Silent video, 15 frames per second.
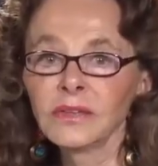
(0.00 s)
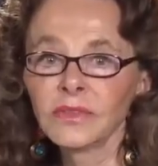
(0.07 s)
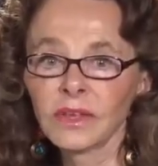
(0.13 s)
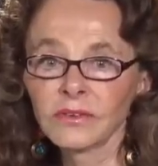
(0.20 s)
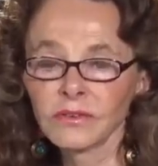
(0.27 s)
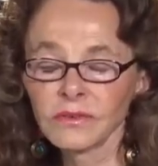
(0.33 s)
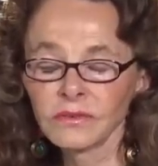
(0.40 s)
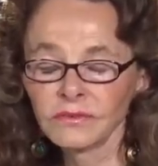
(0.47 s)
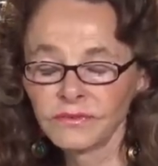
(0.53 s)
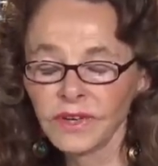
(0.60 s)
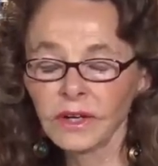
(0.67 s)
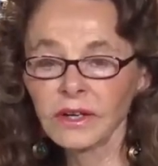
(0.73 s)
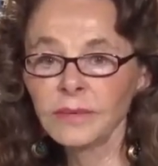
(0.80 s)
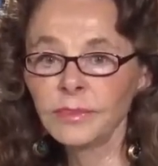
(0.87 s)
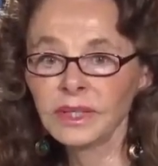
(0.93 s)
the
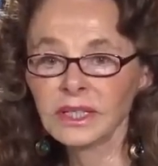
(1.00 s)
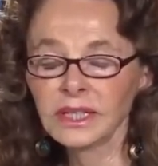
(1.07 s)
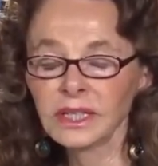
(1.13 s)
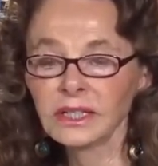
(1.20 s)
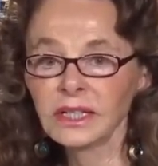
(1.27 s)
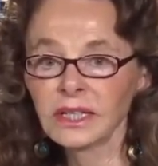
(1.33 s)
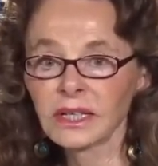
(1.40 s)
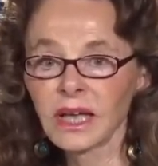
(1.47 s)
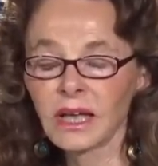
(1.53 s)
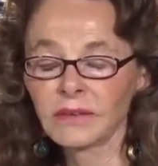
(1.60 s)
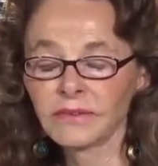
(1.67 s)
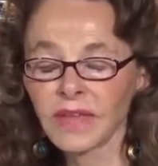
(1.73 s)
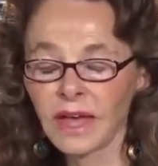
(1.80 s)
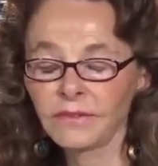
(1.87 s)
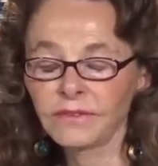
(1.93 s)
very beginning
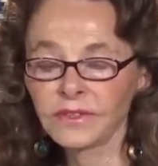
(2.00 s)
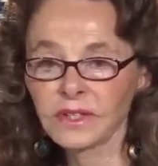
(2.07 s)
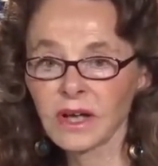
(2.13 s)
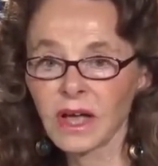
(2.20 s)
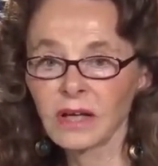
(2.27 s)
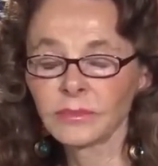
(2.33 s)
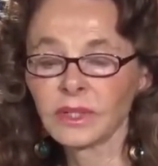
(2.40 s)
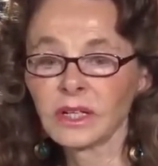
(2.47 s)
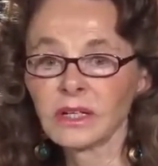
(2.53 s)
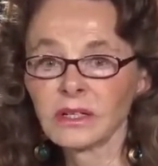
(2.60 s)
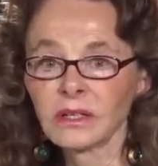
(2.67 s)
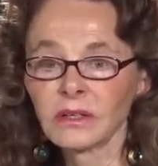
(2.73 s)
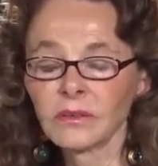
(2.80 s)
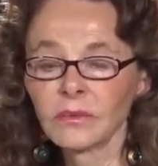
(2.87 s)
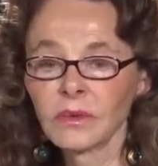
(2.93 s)
of that
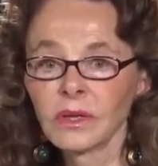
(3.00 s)
phenomena,